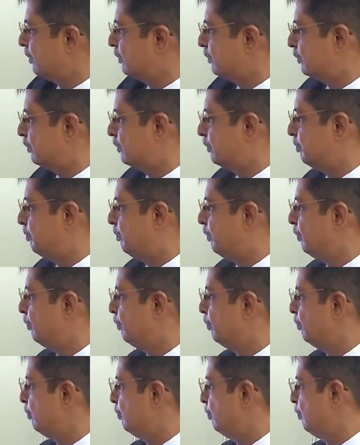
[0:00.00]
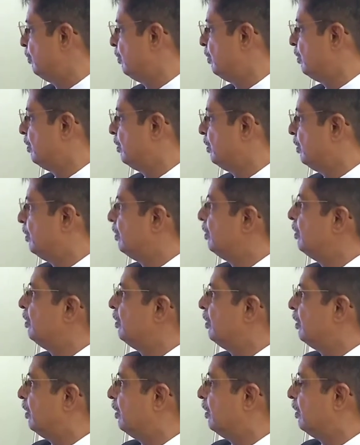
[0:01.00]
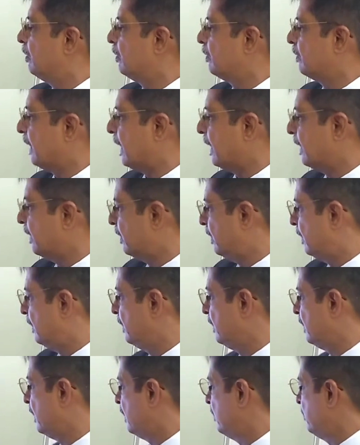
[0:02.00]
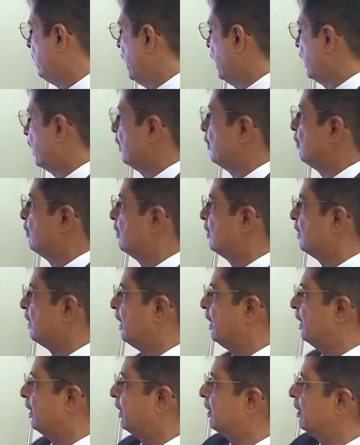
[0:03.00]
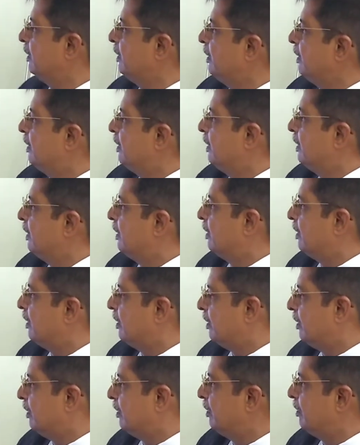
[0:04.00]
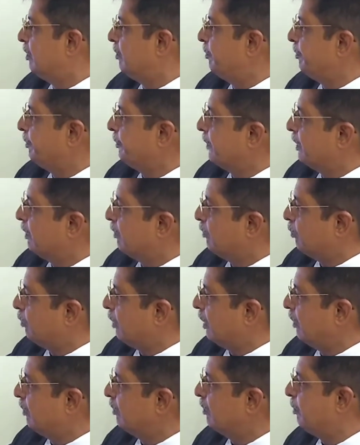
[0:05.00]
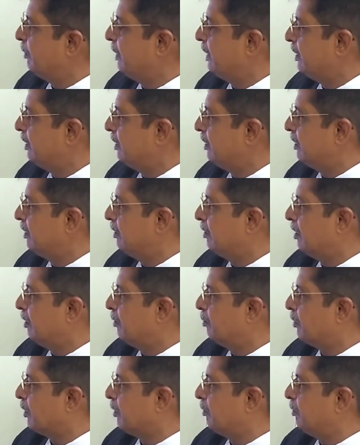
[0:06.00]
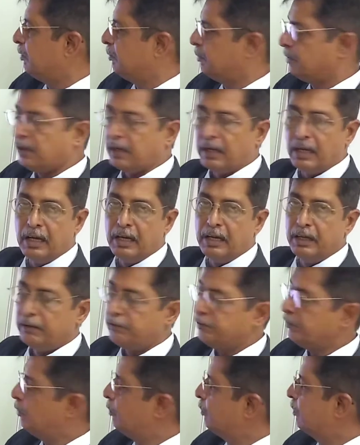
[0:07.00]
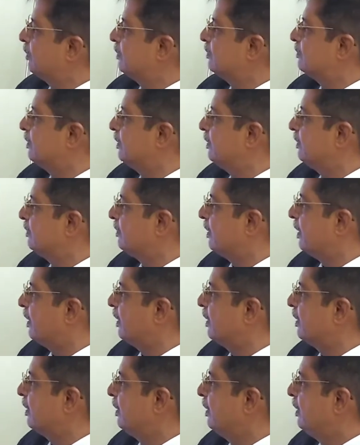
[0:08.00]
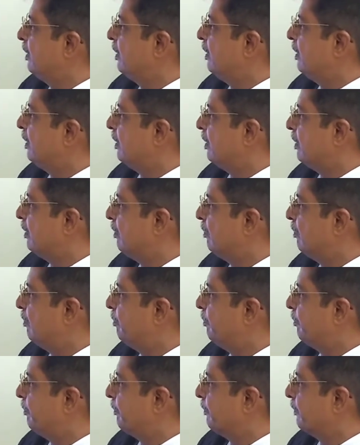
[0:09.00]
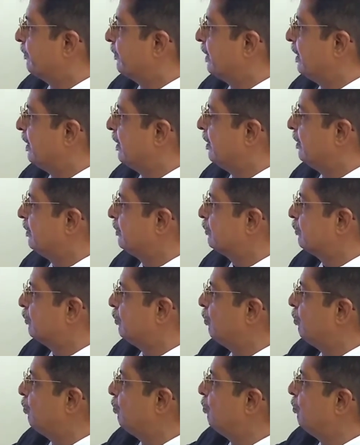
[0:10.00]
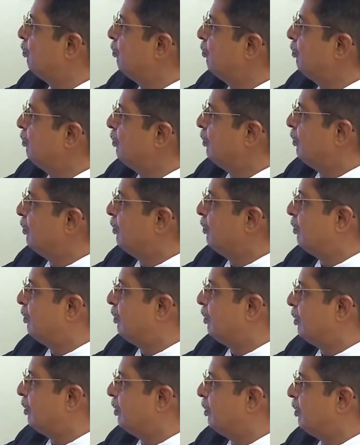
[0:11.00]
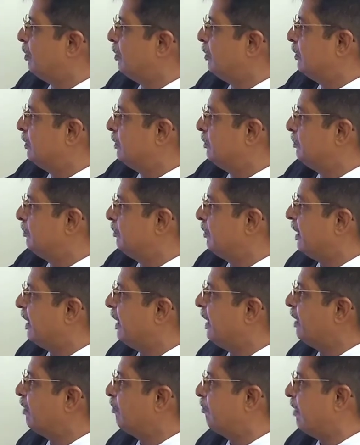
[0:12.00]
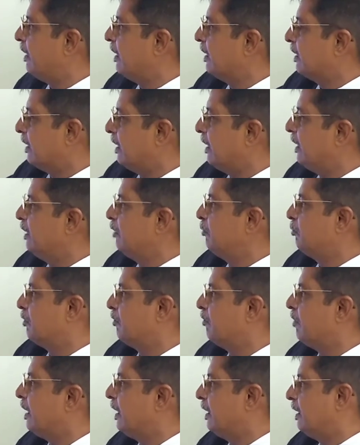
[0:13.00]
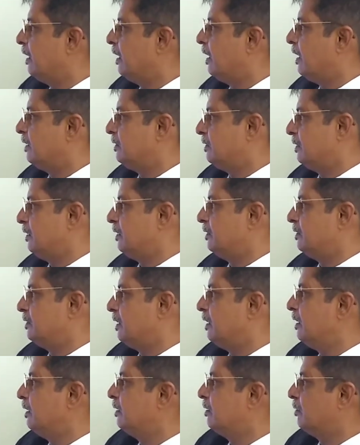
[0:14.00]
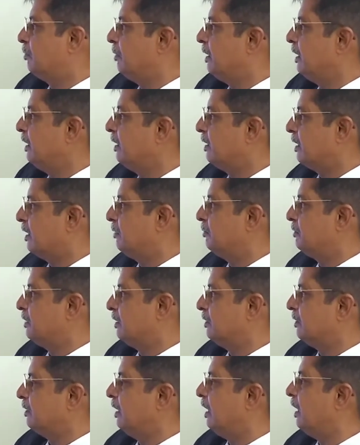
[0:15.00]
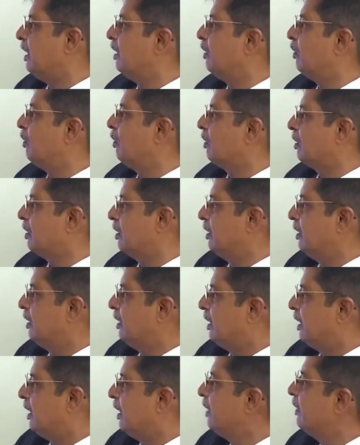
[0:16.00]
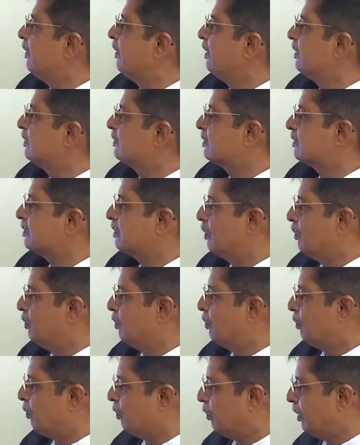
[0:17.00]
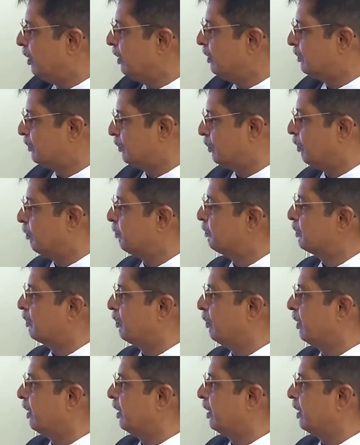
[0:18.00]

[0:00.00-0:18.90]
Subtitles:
As a result, many times there is an airlock and this oil stops going out and the bearing will start overflowing. And the first reaction that a maintenance guy does is goes and switches off the COL system to prevent this oil from leaking.